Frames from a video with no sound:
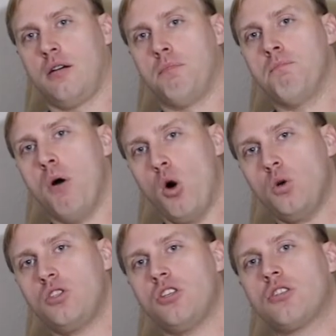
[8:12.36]

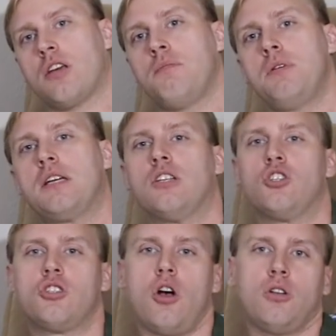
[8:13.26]
Moses can be
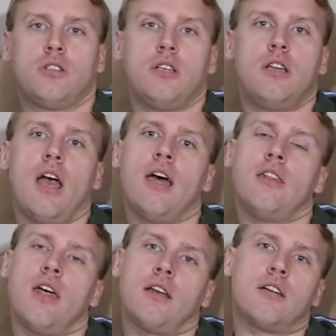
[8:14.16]
consulted
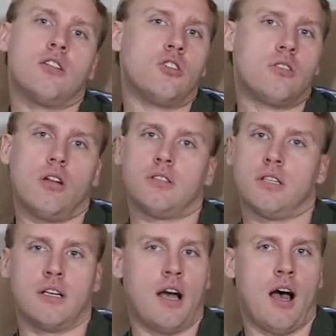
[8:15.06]
and then consult
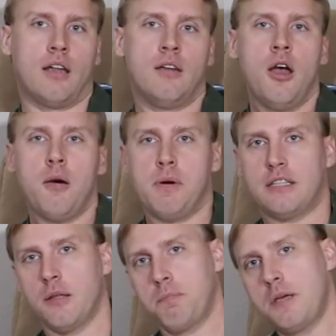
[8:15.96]
to God.
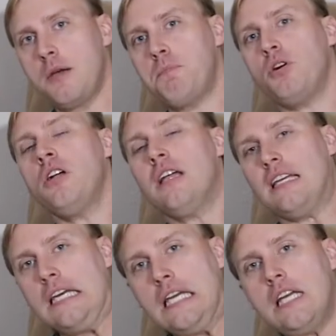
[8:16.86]
But the people
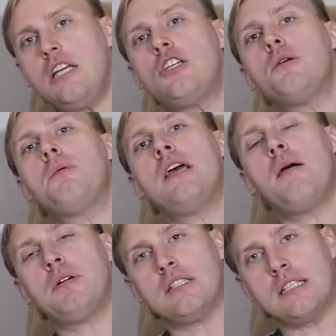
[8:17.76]
need to be
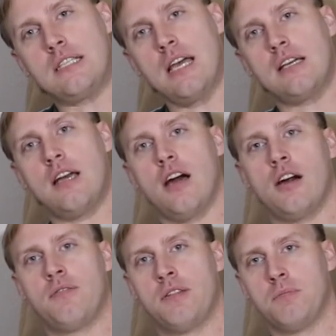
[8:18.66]
able to take
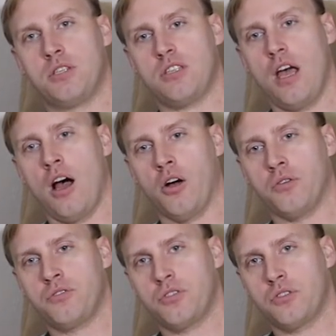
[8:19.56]
care of
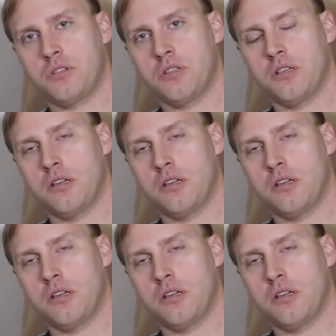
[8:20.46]
themselves.